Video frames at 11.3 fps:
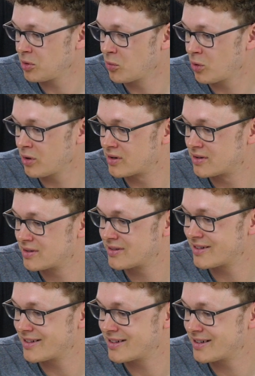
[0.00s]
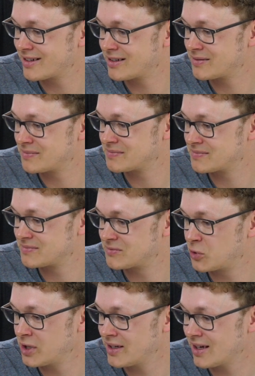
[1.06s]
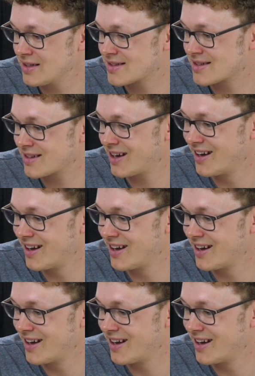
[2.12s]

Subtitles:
more. Really nice.